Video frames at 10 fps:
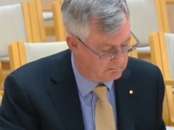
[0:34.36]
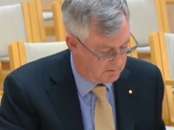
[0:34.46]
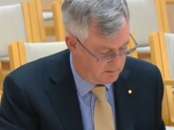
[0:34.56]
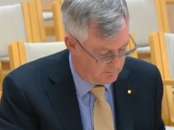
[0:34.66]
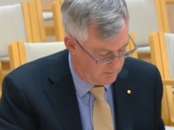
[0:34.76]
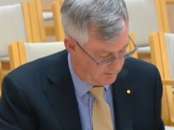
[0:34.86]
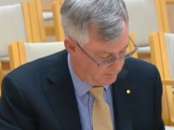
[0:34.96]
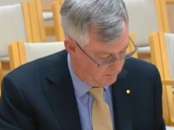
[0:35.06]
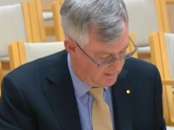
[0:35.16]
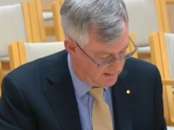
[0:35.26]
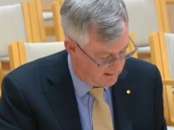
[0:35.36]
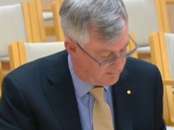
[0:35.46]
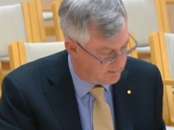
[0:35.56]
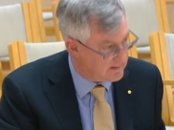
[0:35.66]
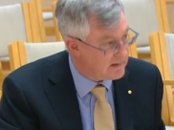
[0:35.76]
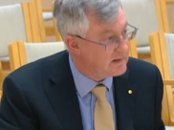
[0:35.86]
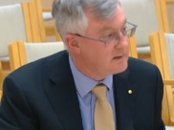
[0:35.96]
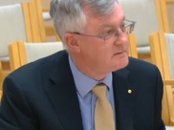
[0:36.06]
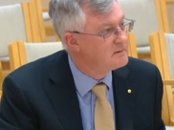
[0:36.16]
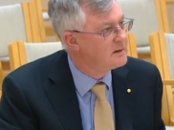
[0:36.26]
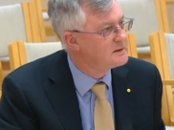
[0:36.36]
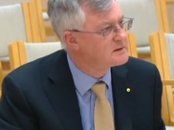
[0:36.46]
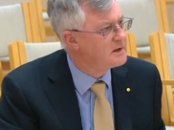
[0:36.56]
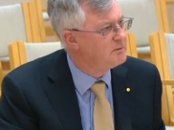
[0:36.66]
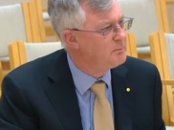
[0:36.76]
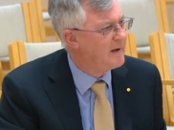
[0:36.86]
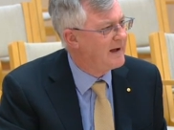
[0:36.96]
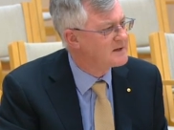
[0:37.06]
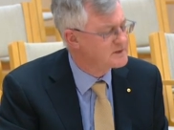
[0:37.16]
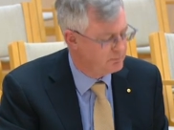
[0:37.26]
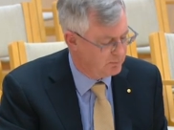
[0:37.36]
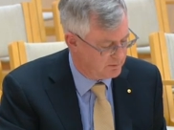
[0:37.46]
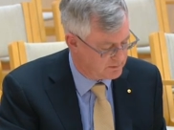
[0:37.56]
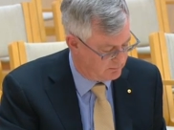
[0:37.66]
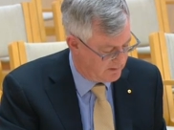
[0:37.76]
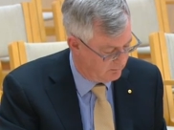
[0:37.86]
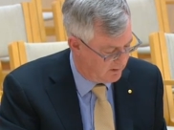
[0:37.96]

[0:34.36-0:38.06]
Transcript: I'm not aware that he has given past support to EY.